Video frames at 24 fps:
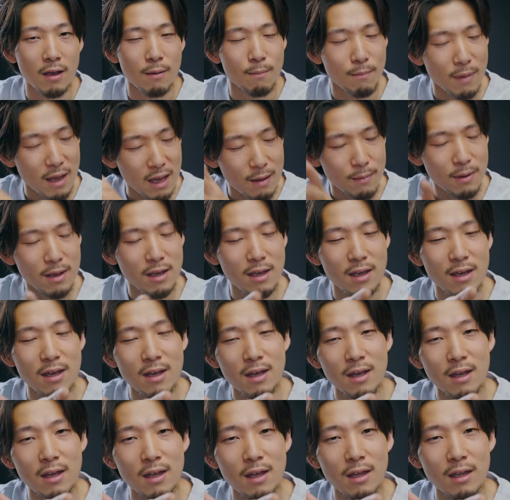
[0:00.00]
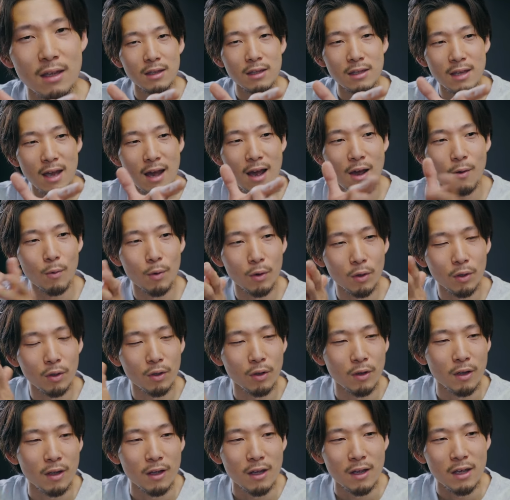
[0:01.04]
Maybe that
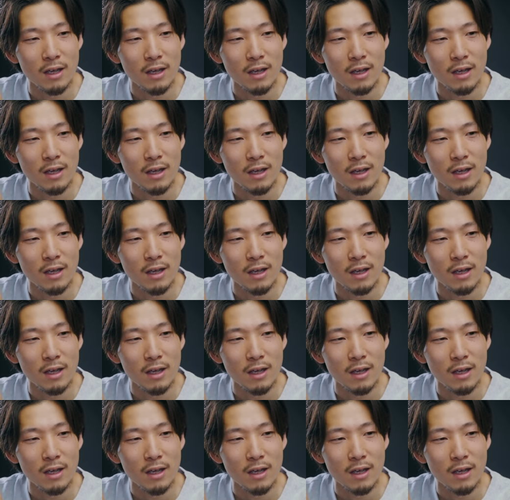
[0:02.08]
will